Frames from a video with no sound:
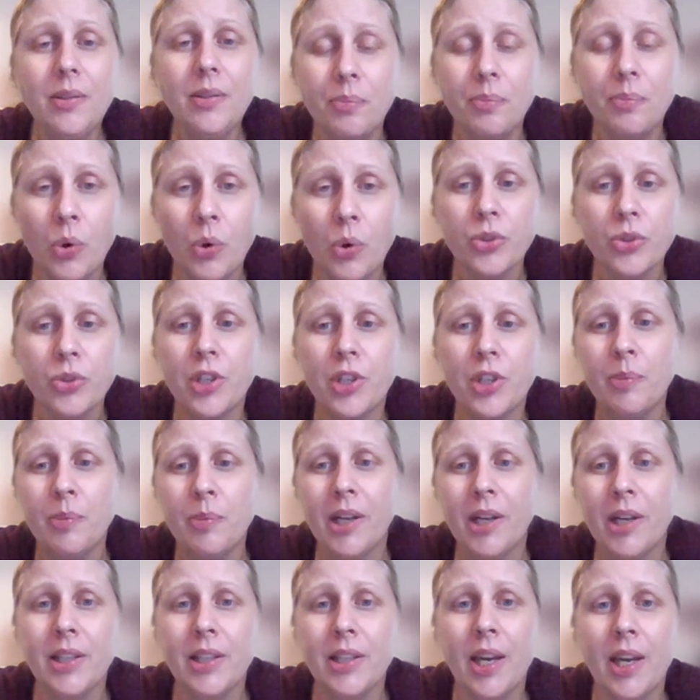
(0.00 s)
more
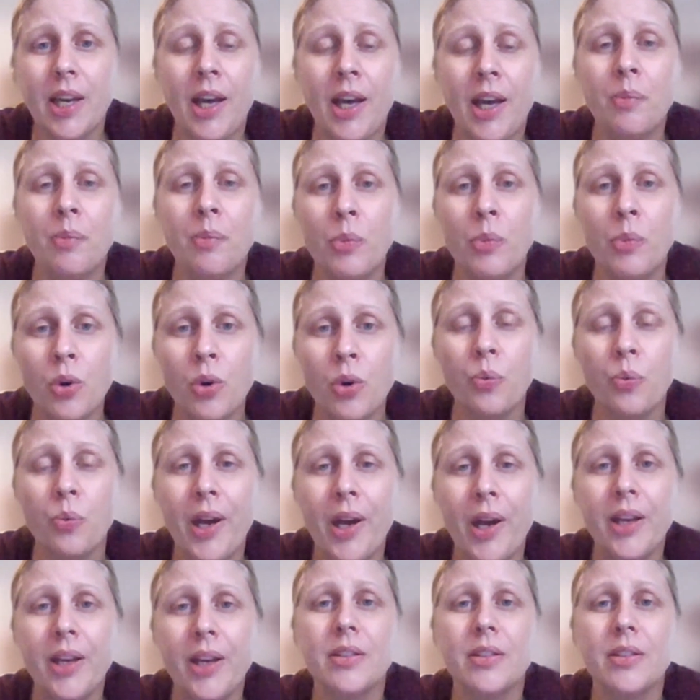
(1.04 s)
streamlined care, more
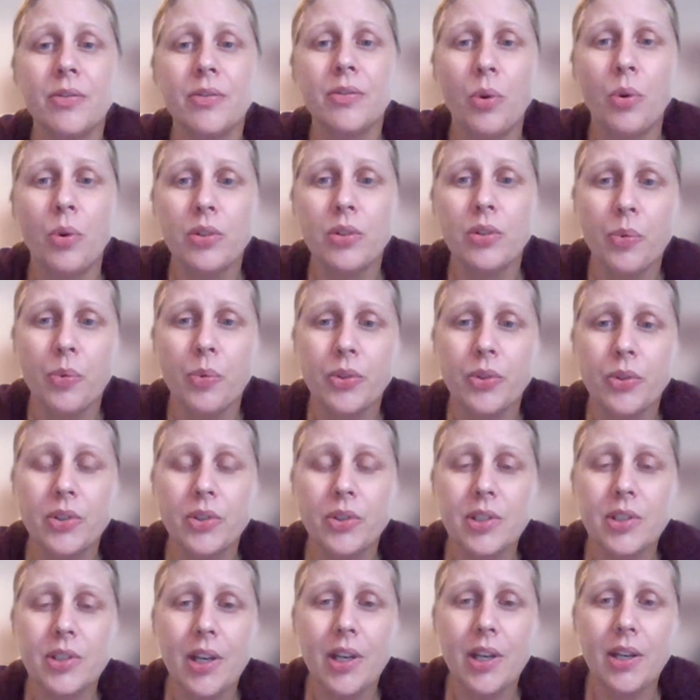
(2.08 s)
awareness of
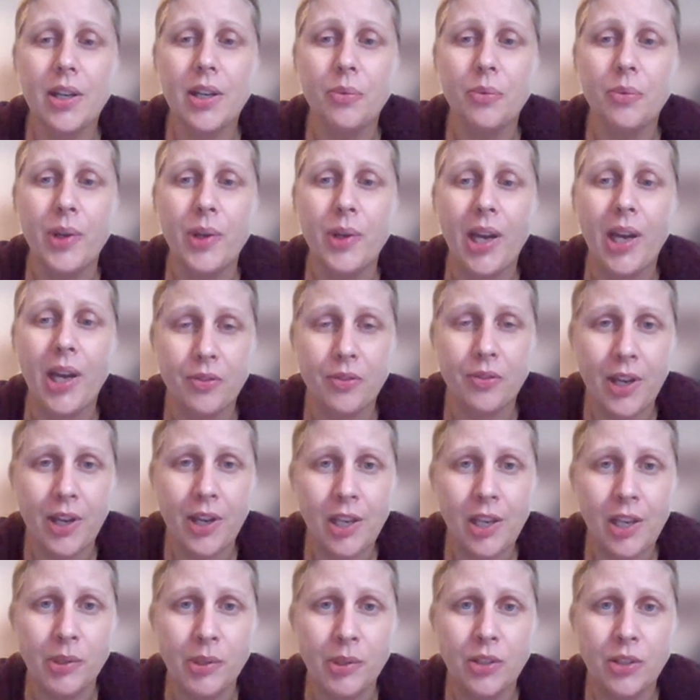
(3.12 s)
what we have
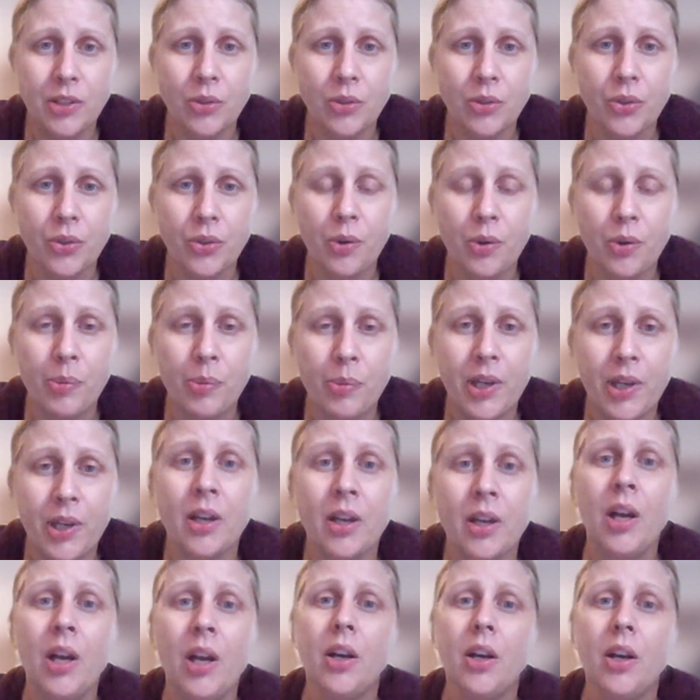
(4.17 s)
available in North Cumbria,